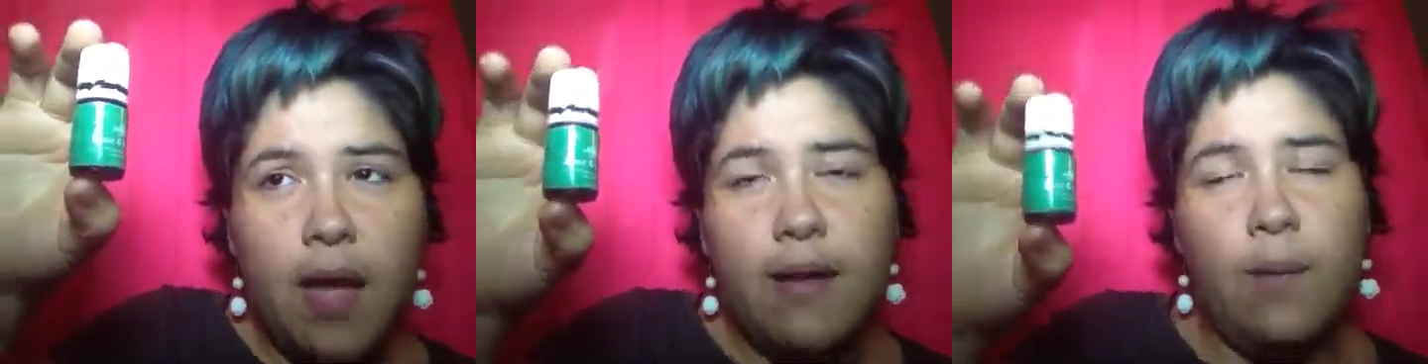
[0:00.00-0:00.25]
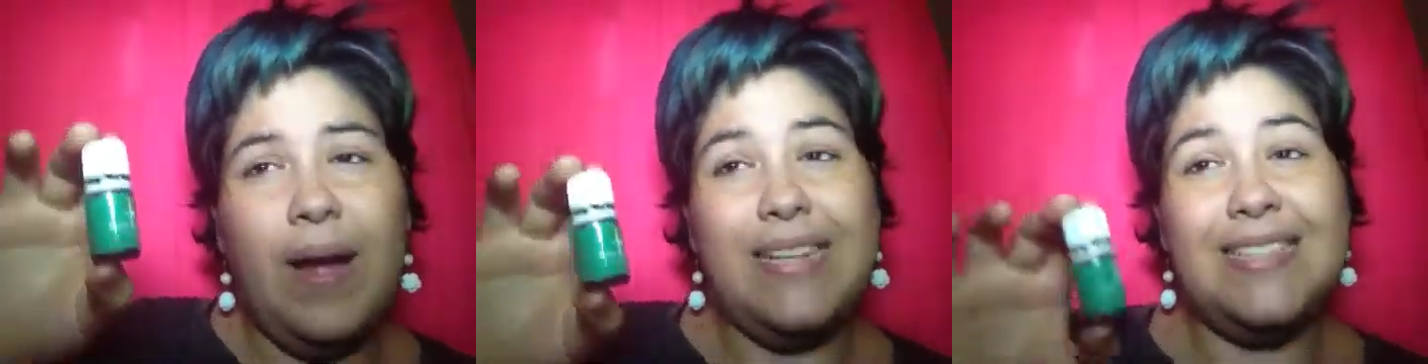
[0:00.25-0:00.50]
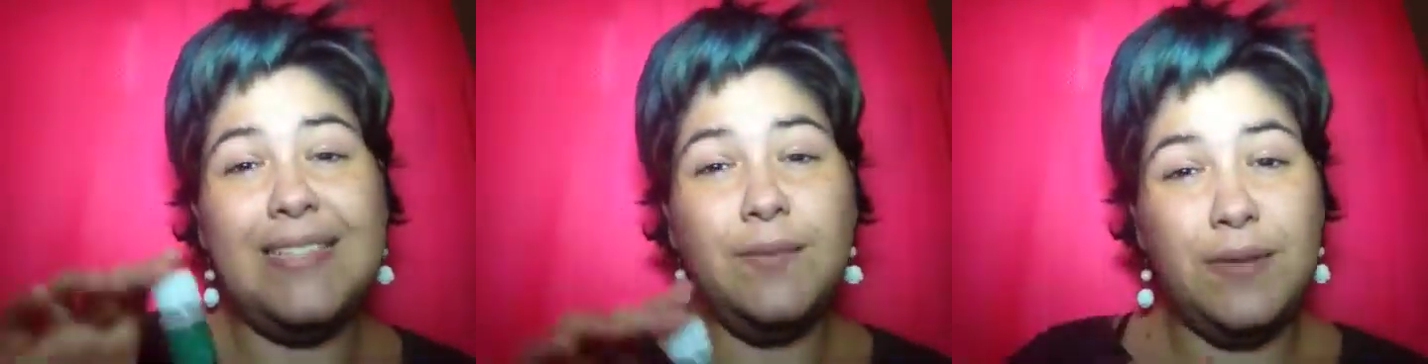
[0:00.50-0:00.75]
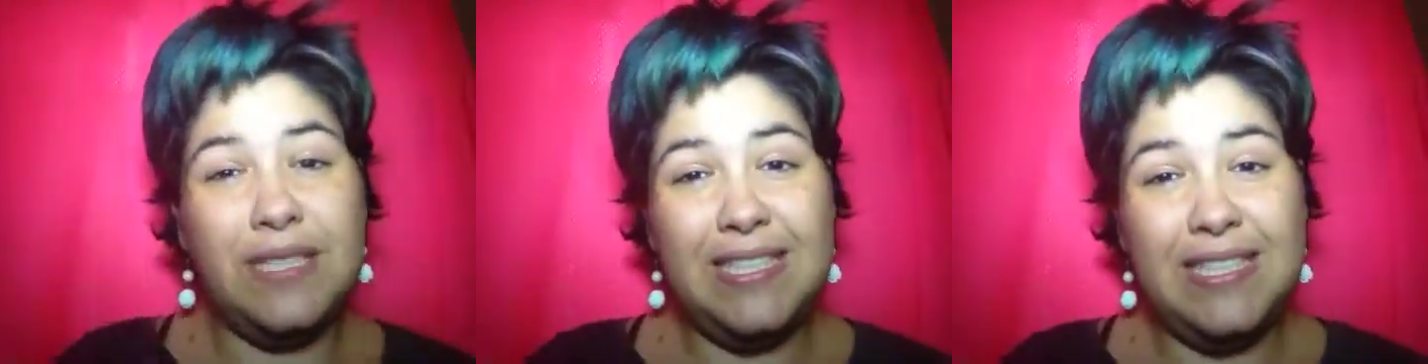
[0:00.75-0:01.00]
Now, I didn't
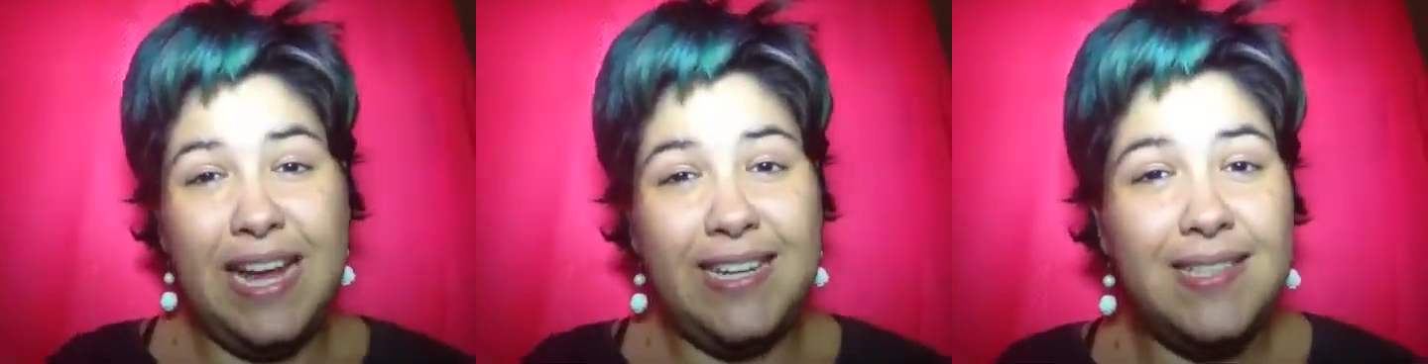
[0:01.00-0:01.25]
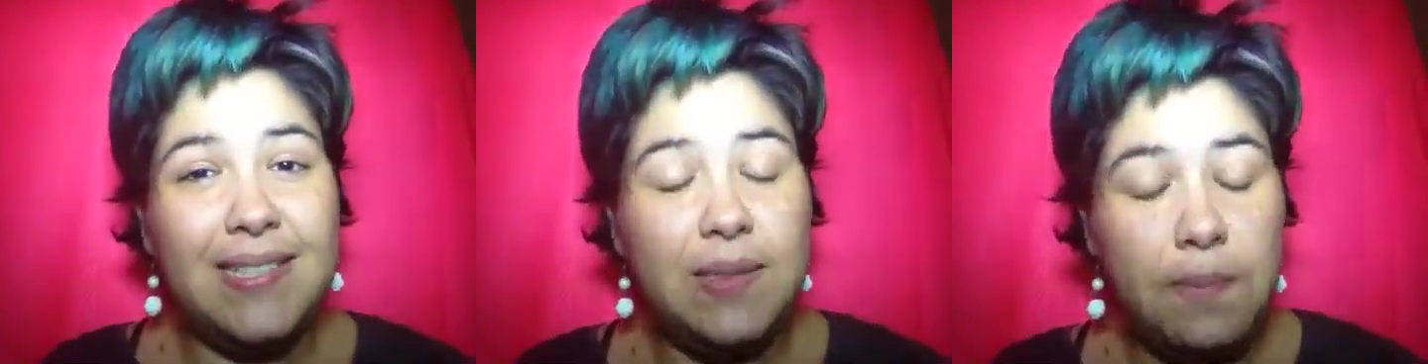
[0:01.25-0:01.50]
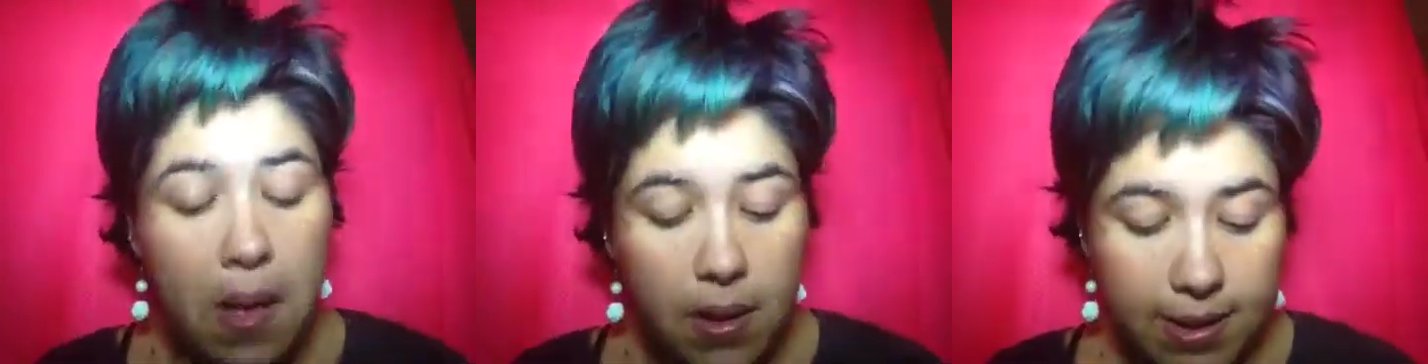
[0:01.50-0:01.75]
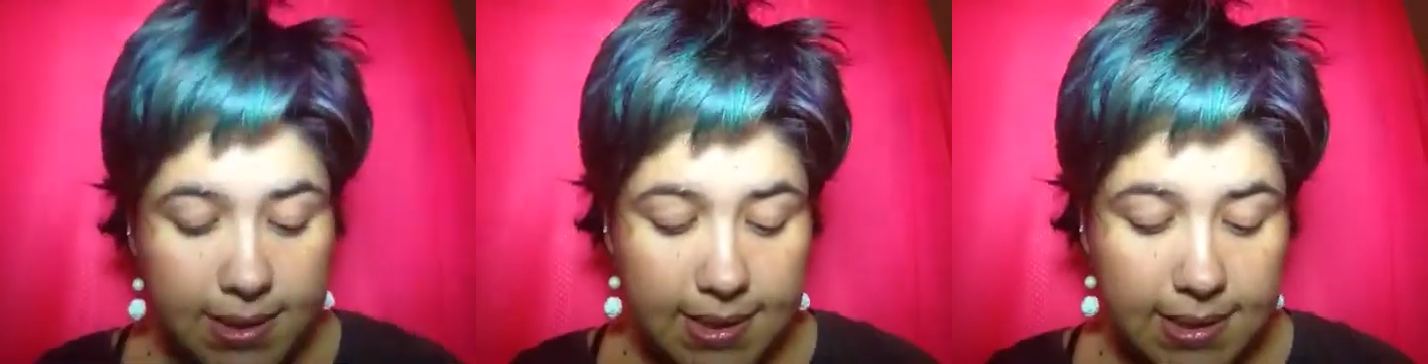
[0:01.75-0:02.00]
really like the smell
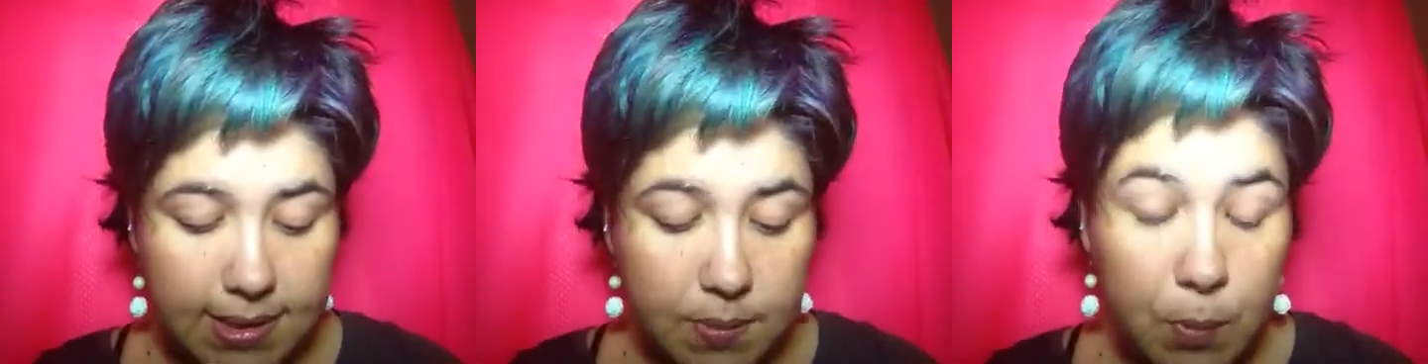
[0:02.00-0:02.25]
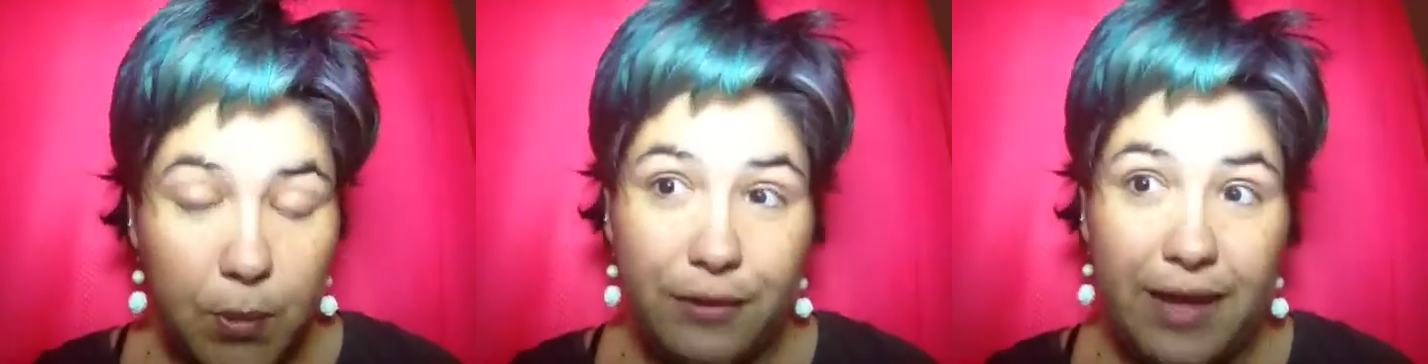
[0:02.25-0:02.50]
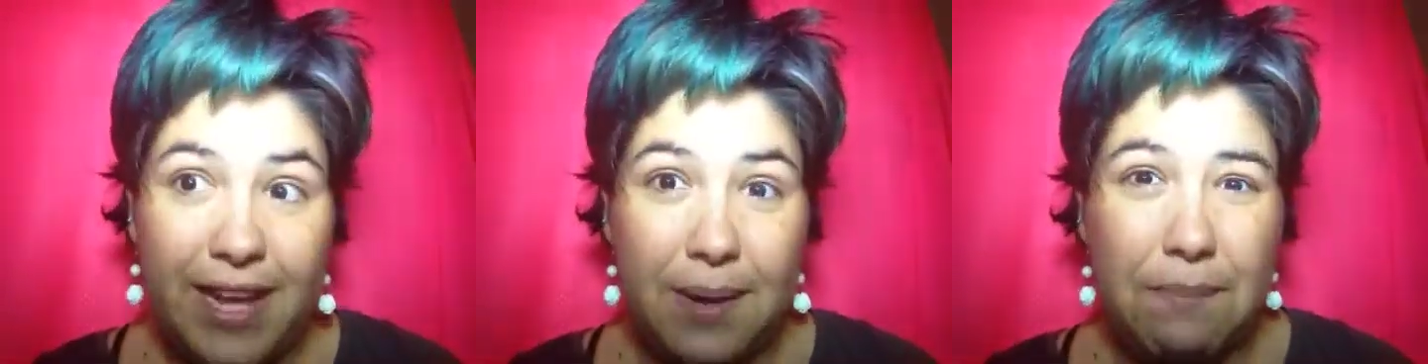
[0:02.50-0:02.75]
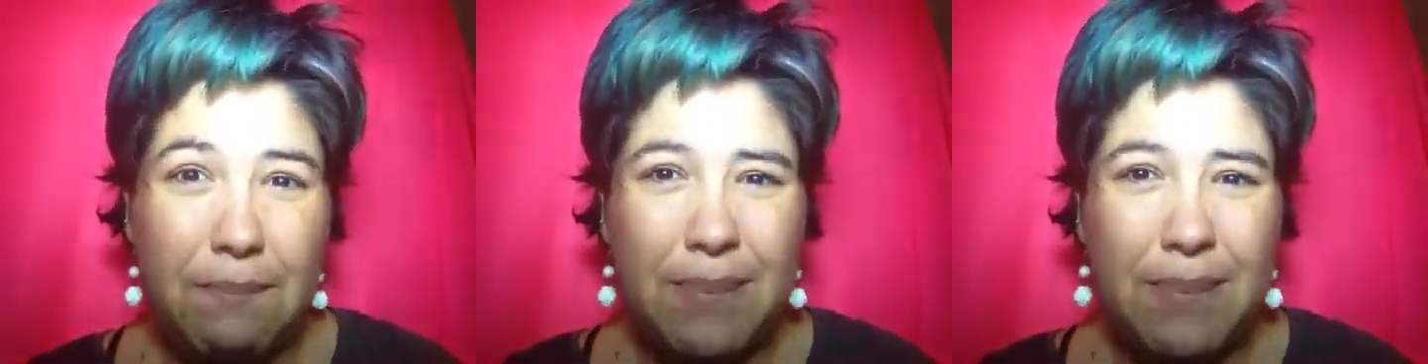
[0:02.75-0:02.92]
because it's more like a